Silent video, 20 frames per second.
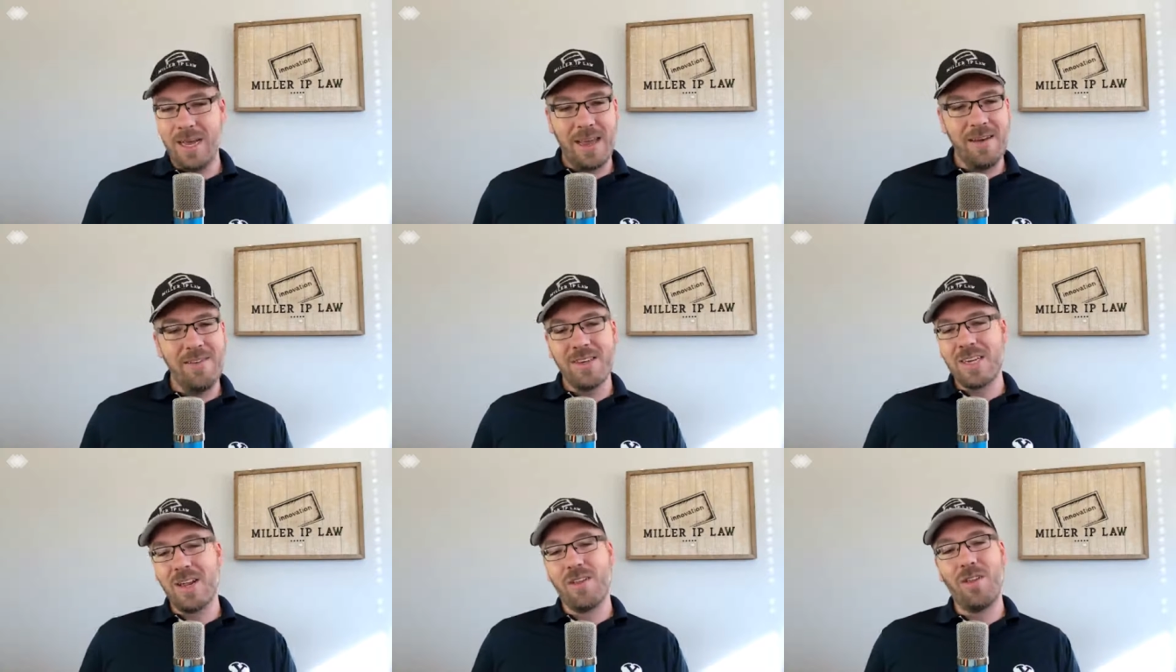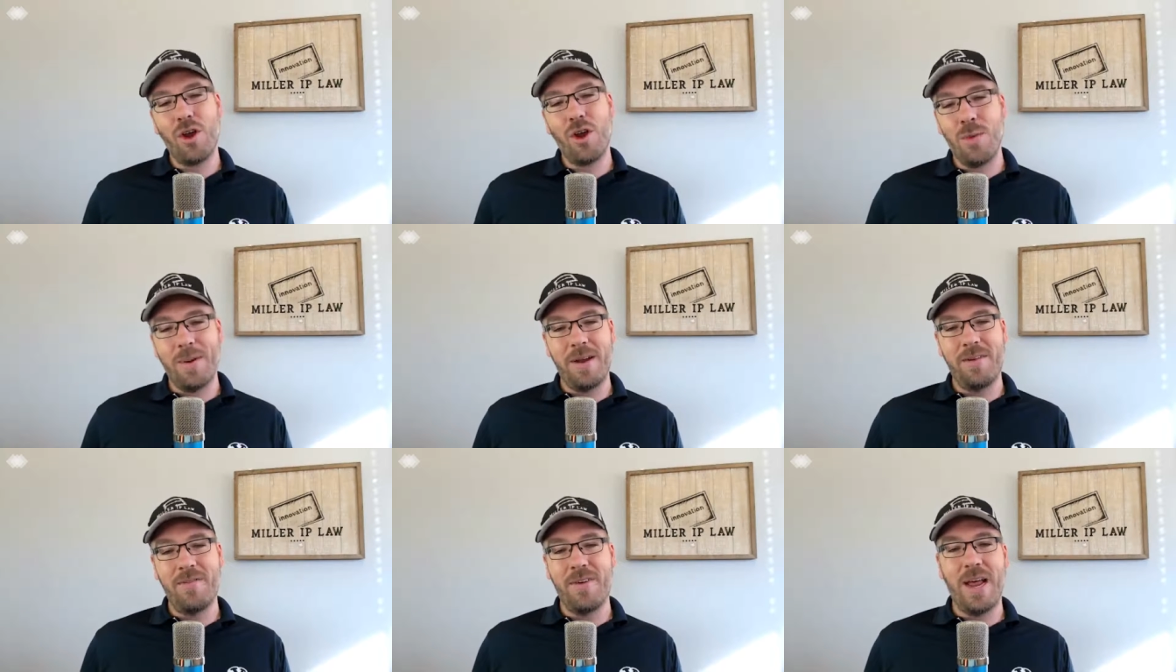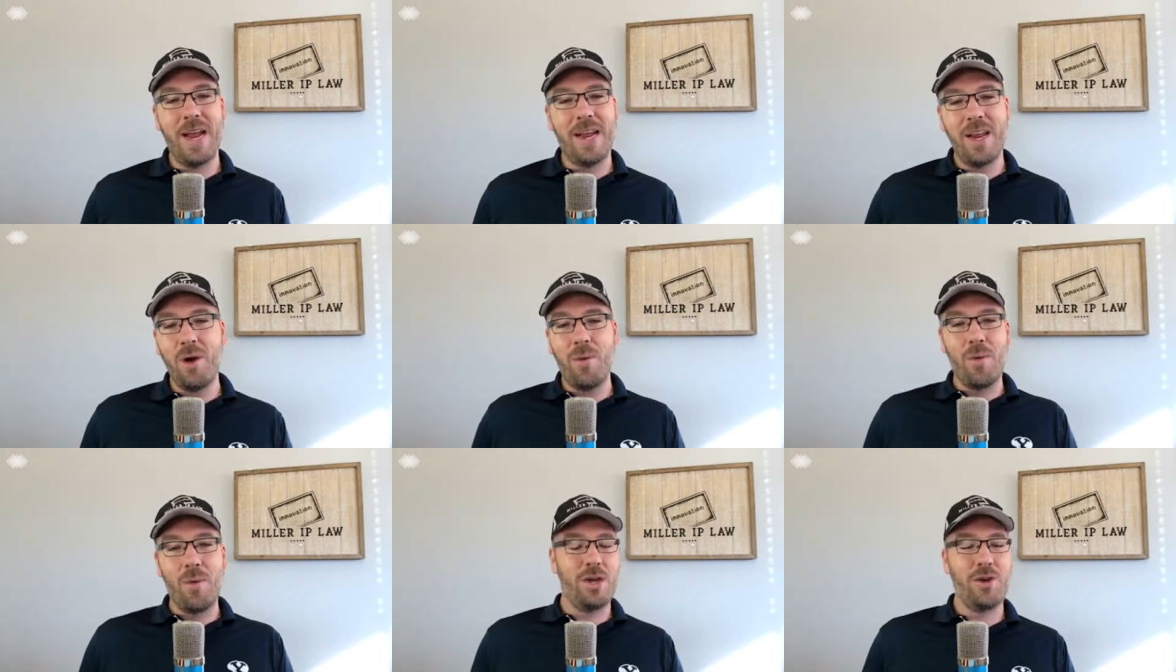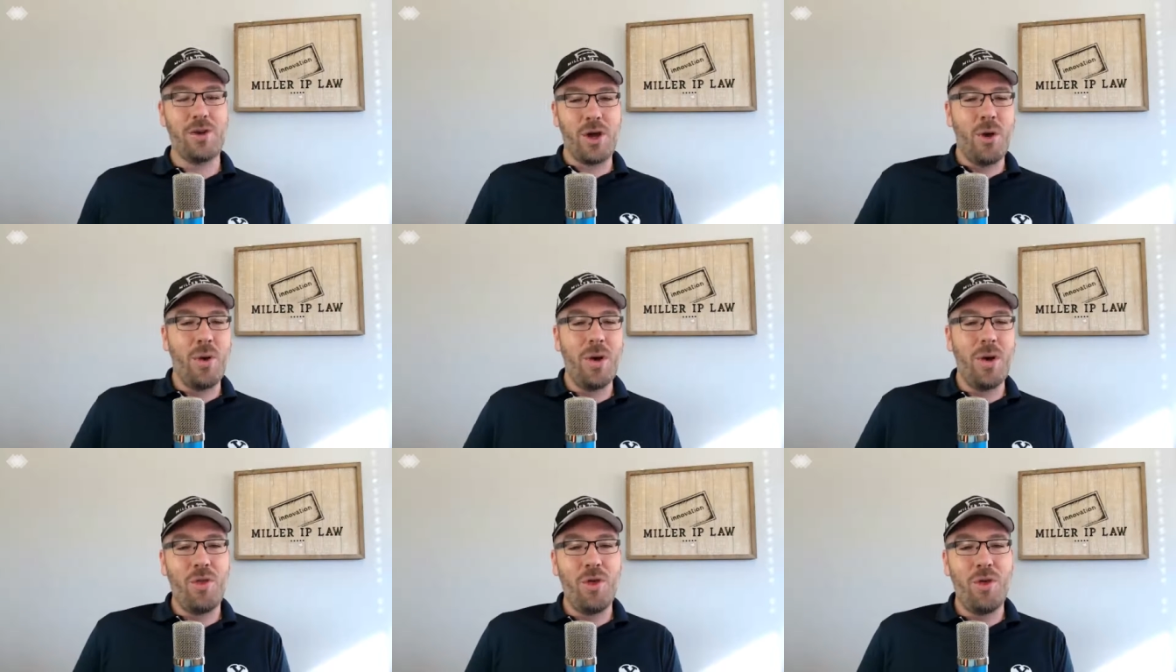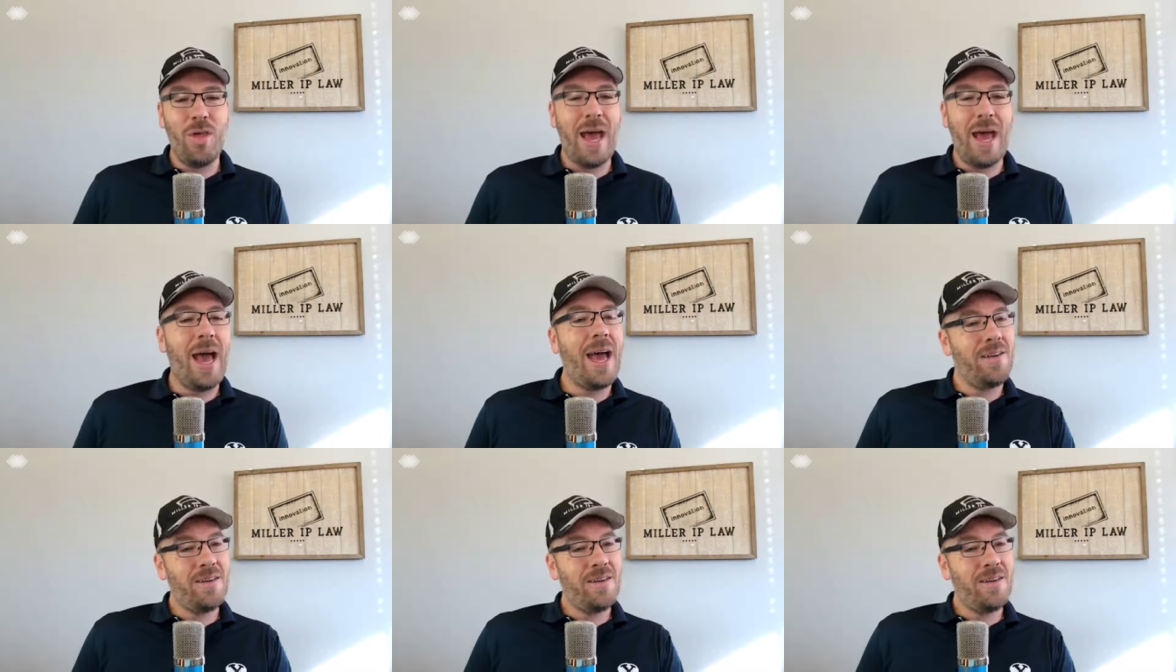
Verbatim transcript: give us a little bit of an idea when you're going through that